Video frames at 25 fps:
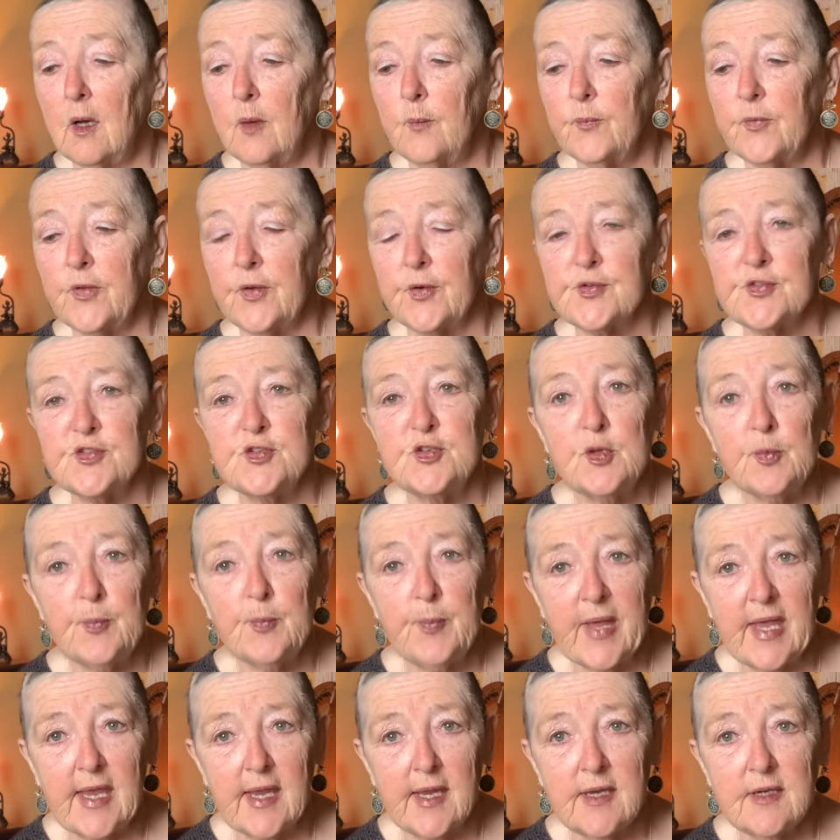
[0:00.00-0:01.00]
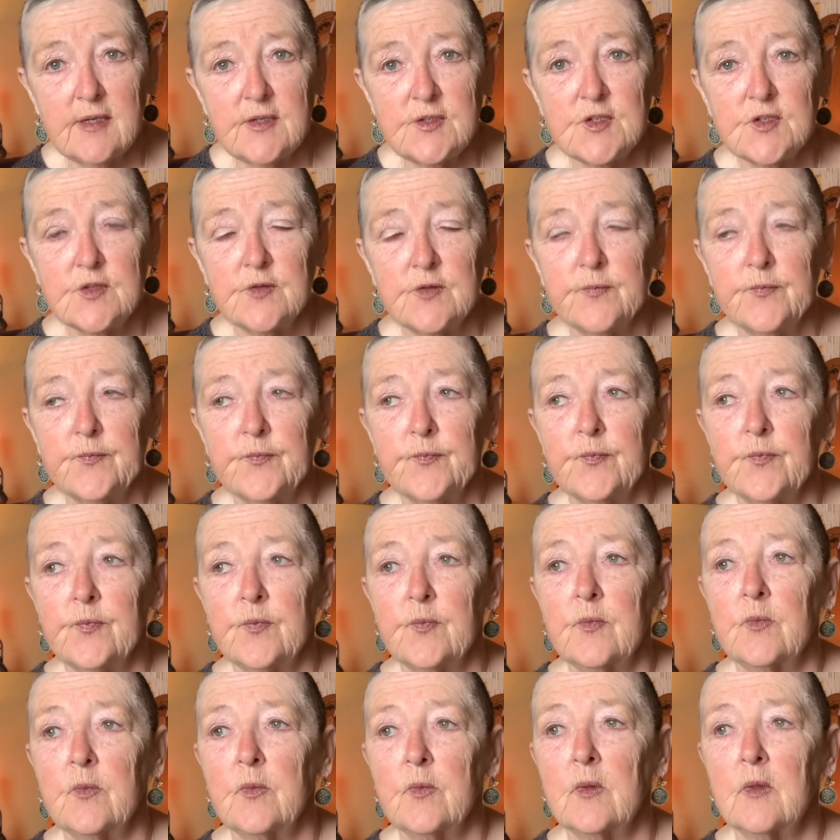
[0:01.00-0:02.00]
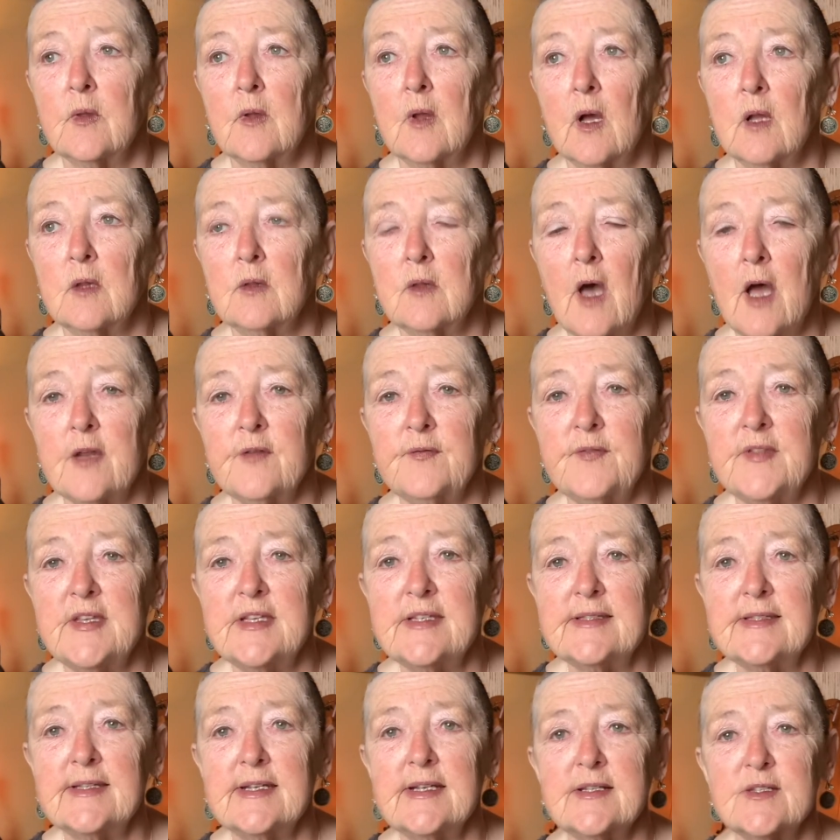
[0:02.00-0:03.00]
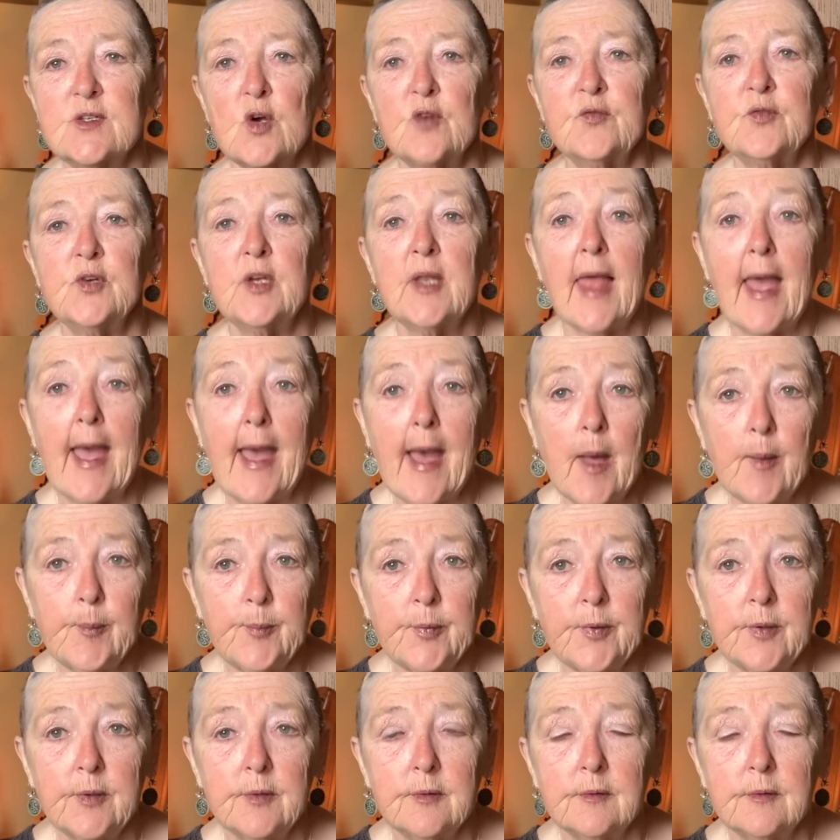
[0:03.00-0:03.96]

There's debate. A lot of these things overlap.